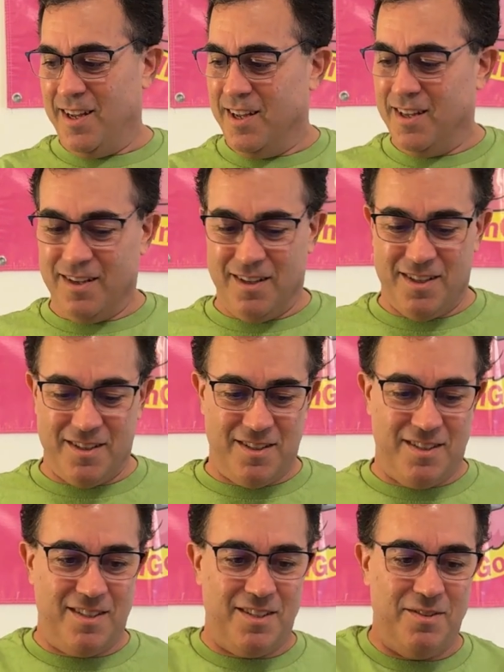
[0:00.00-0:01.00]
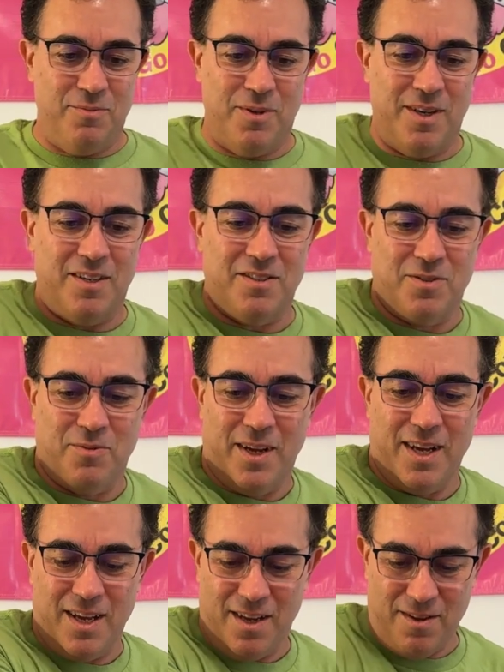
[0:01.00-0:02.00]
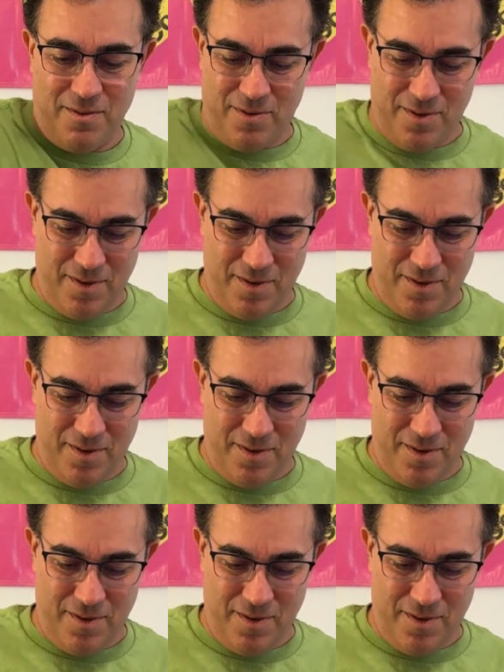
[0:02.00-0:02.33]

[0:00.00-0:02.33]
And let's see what else we have.